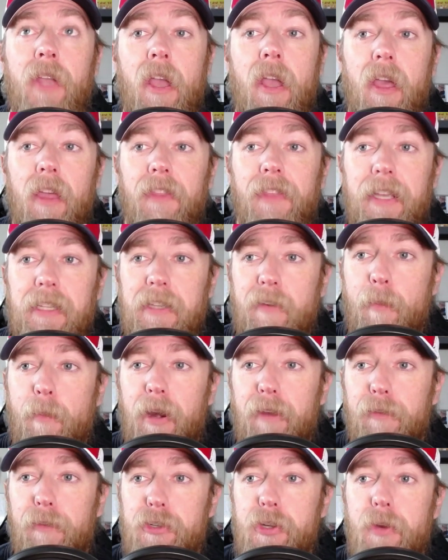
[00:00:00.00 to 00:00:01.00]
Thanks everybody
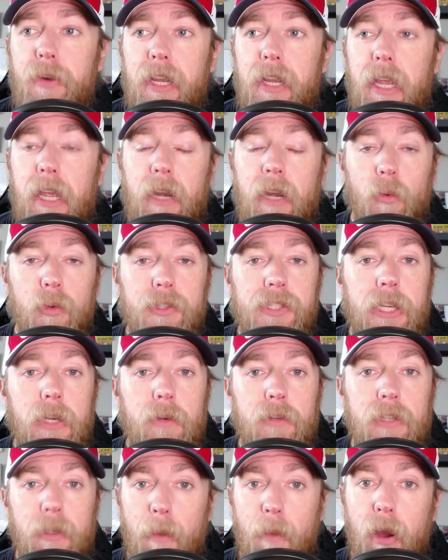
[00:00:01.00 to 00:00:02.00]
for tuning in. We'll see you
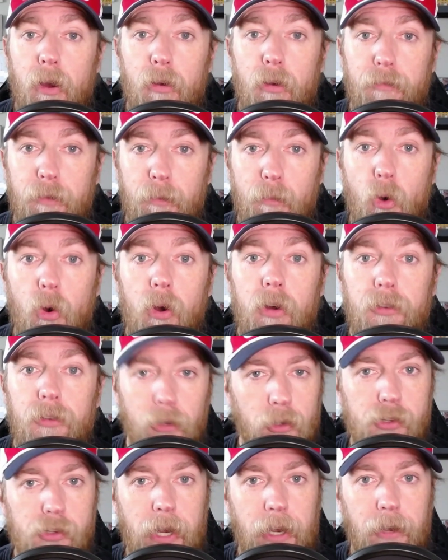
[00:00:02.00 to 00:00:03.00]
tomorrow for more
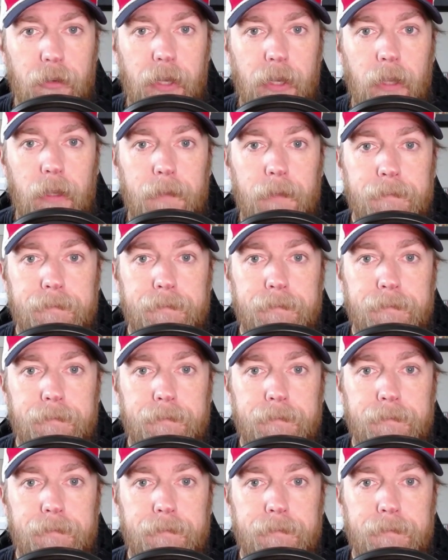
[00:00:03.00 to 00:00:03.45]
DIRTRACKR Daily.